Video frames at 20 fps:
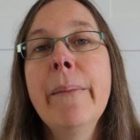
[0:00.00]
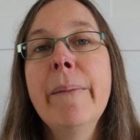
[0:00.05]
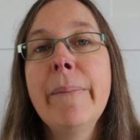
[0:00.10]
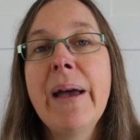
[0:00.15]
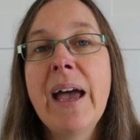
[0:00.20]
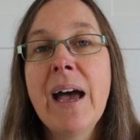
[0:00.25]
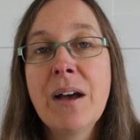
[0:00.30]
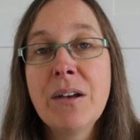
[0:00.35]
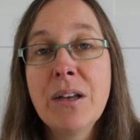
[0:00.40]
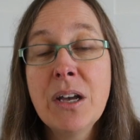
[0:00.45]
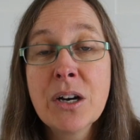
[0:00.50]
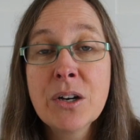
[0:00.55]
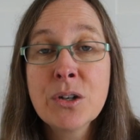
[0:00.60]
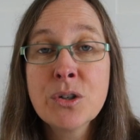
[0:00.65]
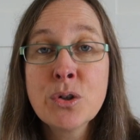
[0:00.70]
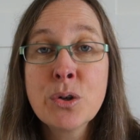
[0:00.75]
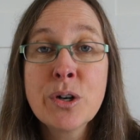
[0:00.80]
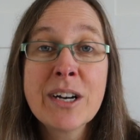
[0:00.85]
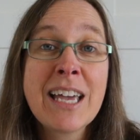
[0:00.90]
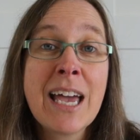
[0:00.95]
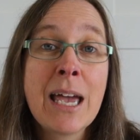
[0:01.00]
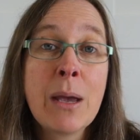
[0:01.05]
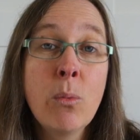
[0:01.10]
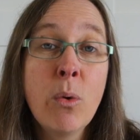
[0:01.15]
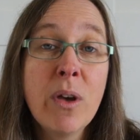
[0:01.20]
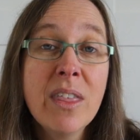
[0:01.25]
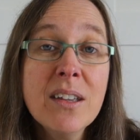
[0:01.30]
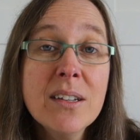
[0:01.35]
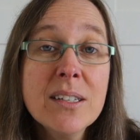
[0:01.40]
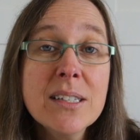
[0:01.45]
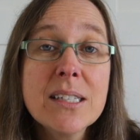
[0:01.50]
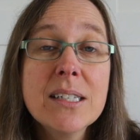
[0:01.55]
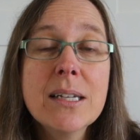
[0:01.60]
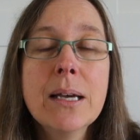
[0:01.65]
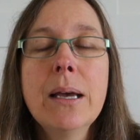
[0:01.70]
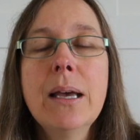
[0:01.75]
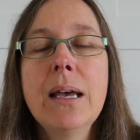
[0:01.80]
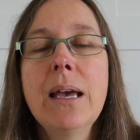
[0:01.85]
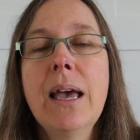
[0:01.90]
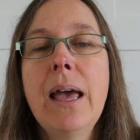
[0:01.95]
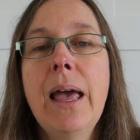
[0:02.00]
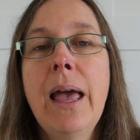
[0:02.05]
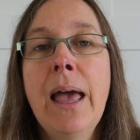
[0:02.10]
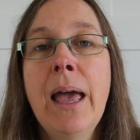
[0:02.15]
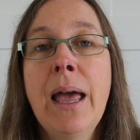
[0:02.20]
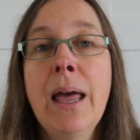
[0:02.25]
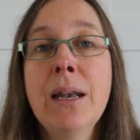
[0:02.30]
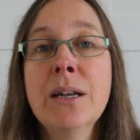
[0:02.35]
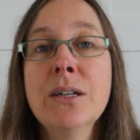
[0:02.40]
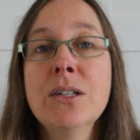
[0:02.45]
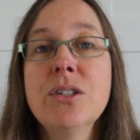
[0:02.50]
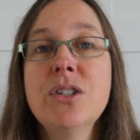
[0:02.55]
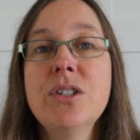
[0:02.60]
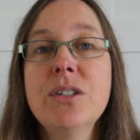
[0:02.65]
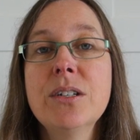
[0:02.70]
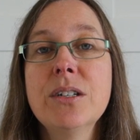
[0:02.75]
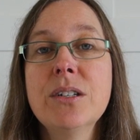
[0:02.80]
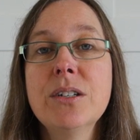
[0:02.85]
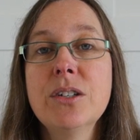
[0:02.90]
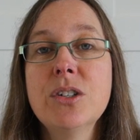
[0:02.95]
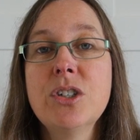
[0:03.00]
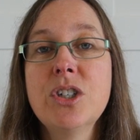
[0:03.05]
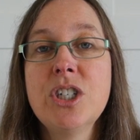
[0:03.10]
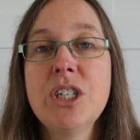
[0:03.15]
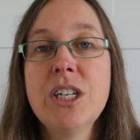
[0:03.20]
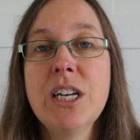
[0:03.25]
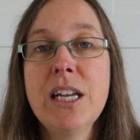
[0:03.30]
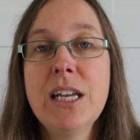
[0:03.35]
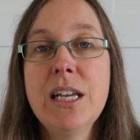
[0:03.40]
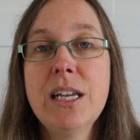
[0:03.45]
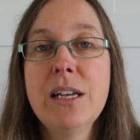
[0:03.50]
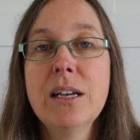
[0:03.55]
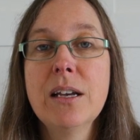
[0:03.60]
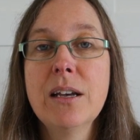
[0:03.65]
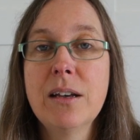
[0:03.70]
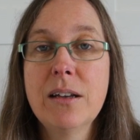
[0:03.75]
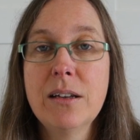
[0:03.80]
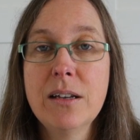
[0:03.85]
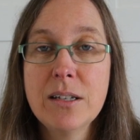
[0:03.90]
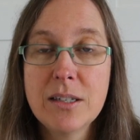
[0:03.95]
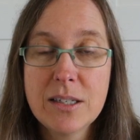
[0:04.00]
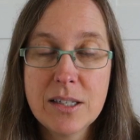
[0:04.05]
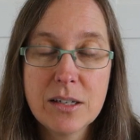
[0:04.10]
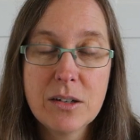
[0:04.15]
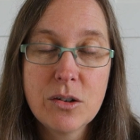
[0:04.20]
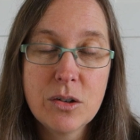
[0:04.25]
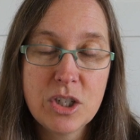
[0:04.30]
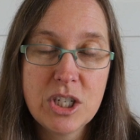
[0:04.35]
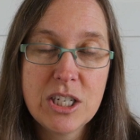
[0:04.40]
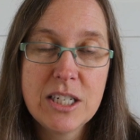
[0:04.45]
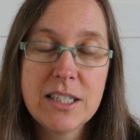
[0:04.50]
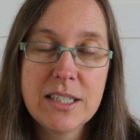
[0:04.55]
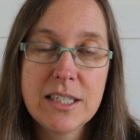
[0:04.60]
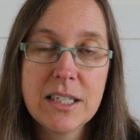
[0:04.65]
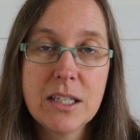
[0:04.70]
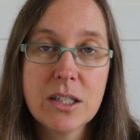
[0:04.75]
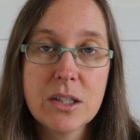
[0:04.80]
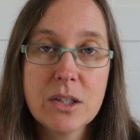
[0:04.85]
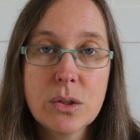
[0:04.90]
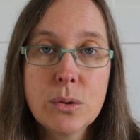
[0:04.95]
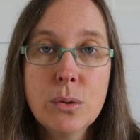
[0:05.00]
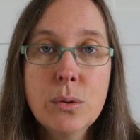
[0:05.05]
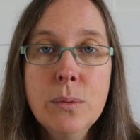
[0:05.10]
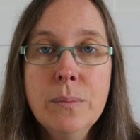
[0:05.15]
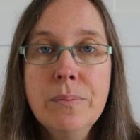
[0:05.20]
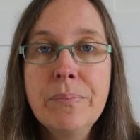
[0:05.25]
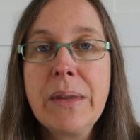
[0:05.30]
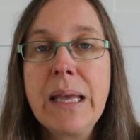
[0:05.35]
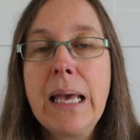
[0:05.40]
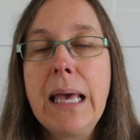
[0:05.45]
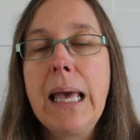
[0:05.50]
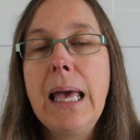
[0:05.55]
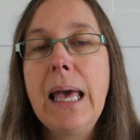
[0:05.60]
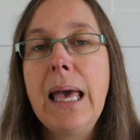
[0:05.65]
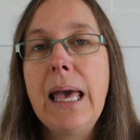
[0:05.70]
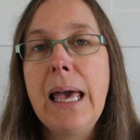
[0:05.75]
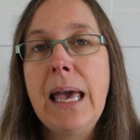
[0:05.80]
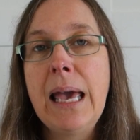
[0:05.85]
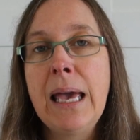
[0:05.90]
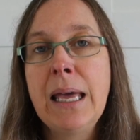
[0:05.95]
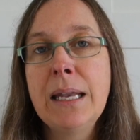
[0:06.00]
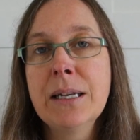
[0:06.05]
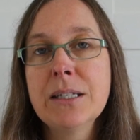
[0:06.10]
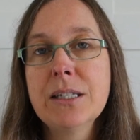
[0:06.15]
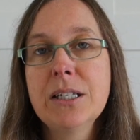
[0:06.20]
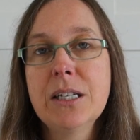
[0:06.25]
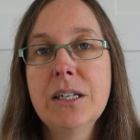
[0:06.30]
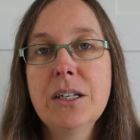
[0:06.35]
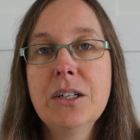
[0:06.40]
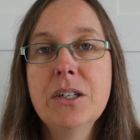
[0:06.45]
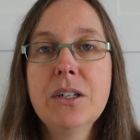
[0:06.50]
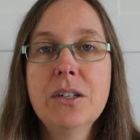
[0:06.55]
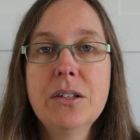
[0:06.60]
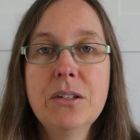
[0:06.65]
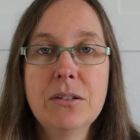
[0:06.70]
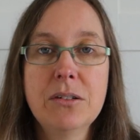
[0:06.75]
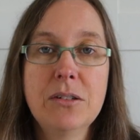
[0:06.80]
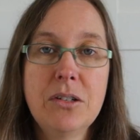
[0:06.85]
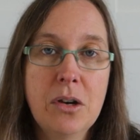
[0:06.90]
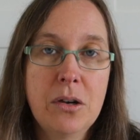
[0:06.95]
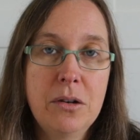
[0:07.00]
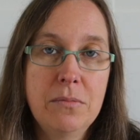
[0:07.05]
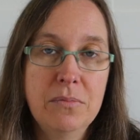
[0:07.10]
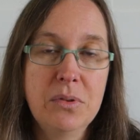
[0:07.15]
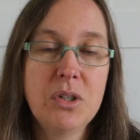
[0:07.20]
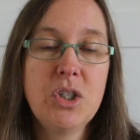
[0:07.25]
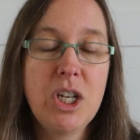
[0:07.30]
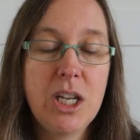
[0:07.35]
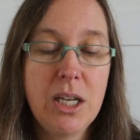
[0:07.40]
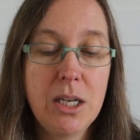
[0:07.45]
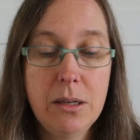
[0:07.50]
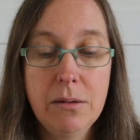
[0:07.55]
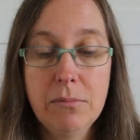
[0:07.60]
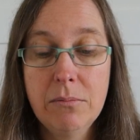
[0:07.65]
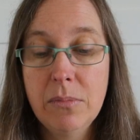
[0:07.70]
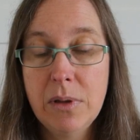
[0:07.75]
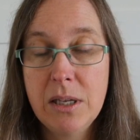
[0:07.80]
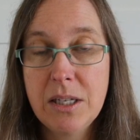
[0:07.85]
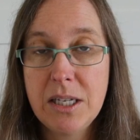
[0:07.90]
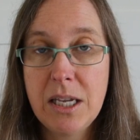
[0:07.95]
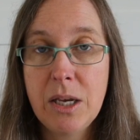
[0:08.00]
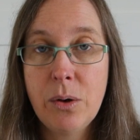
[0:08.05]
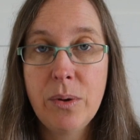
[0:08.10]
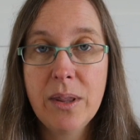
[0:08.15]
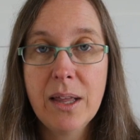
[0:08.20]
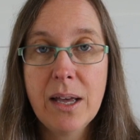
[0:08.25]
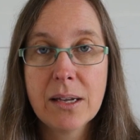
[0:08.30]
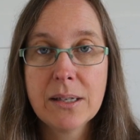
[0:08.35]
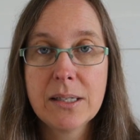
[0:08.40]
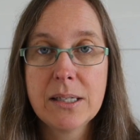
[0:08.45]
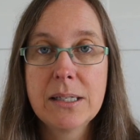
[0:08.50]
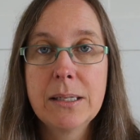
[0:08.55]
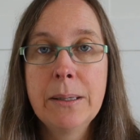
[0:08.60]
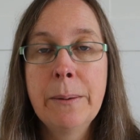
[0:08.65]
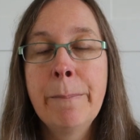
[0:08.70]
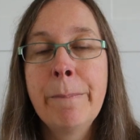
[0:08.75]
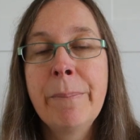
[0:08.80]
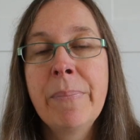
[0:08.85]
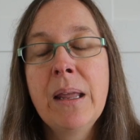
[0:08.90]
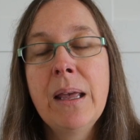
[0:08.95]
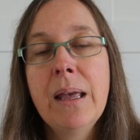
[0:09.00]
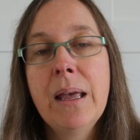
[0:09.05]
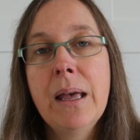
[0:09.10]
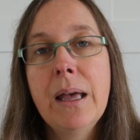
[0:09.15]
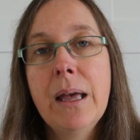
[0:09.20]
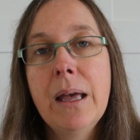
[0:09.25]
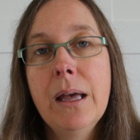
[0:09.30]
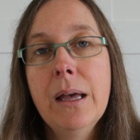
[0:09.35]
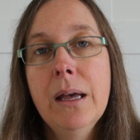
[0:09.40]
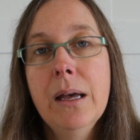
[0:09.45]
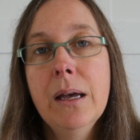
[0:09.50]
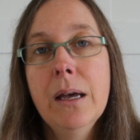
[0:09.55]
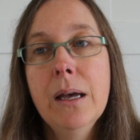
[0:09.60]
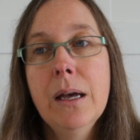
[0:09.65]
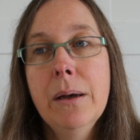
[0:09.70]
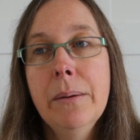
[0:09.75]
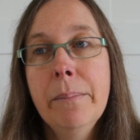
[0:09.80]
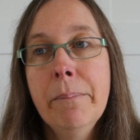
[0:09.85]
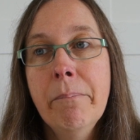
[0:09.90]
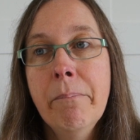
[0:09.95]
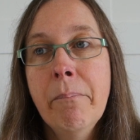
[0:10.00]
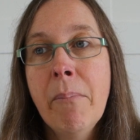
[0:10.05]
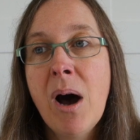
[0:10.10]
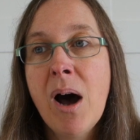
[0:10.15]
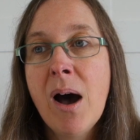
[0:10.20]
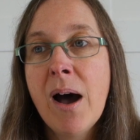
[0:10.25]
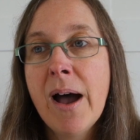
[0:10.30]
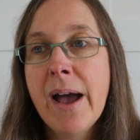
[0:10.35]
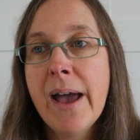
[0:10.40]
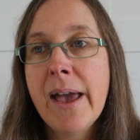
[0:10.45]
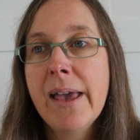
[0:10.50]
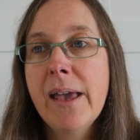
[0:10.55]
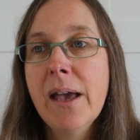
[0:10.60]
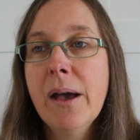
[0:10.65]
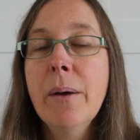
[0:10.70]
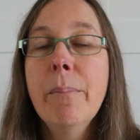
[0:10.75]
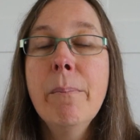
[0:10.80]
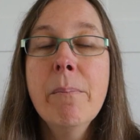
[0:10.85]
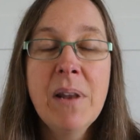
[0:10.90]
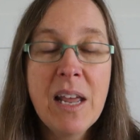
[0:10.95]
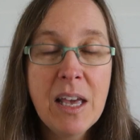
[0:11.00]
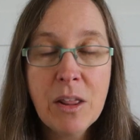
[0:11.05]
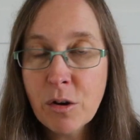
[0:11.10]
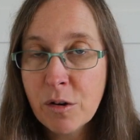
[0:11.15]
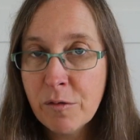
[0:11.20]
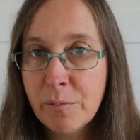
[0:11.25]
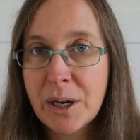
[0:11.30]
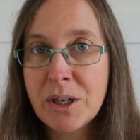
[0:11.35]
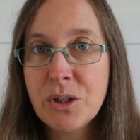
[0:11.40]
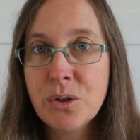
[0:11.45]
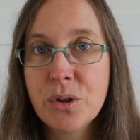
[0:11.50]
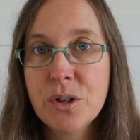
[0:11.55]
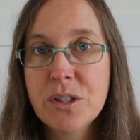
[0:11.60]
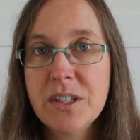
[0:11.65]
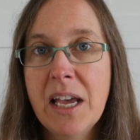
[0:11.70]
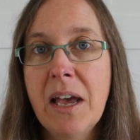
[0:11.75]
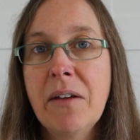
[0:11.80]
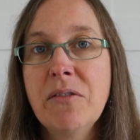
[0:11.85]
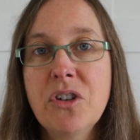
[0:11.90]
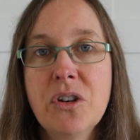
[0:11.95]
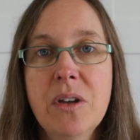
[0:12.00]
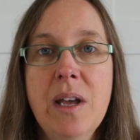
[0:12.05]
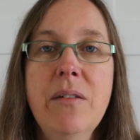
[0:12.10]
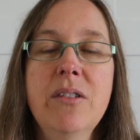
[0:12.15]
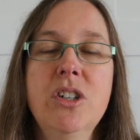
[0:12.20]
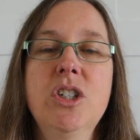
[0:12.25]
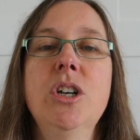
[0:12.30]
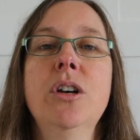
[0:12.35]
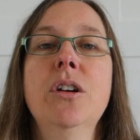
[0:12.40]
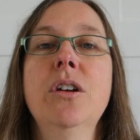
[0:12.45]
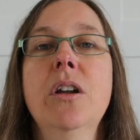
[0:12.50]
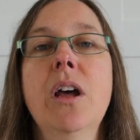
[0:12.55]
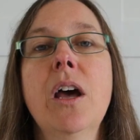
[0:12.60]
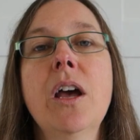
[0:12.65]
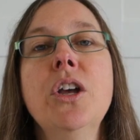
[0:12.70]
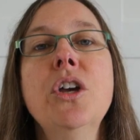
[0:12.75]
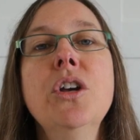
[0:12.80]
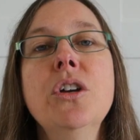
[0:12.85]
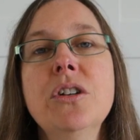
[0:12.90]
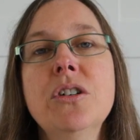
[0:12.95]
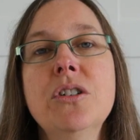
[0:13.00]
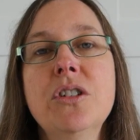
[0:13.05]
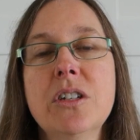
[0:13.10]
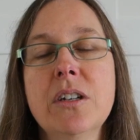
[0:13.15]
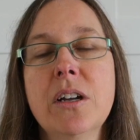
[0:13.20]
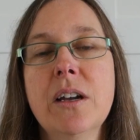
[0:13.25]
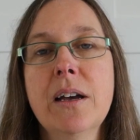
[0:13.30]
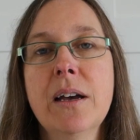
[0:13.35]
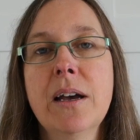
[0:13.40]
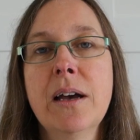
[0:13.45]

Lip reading: Our younger daughter came with us, and because she's still at school, and so she is here with us. Neither of my daughters have ever shown a huge